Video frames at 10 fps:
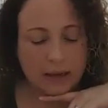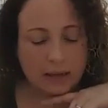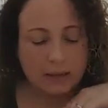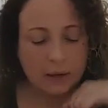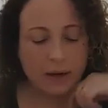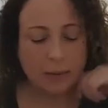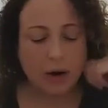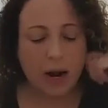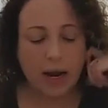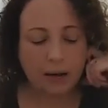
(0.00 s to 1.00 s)
So number
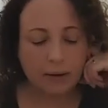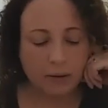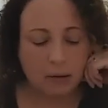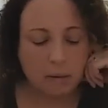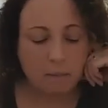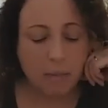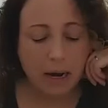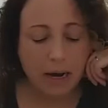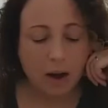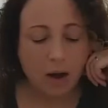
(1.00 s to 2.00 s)
8,
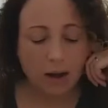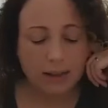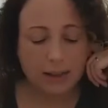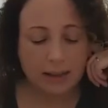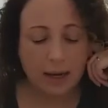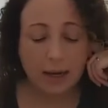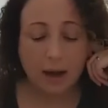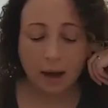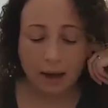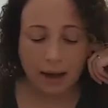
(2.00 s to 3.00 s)
my aunt and
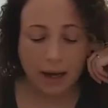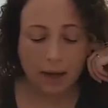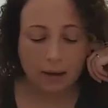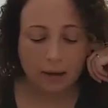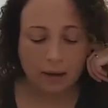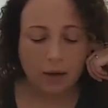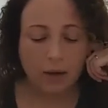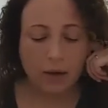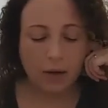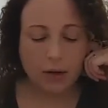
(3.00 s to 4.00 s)
I
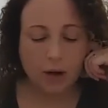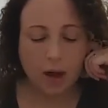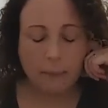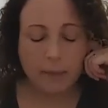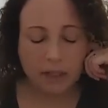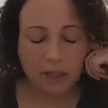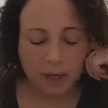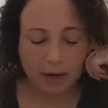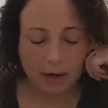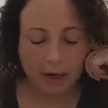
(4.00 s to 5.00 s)
heard a
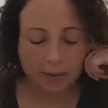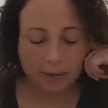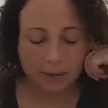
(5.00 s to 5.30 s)
missionary.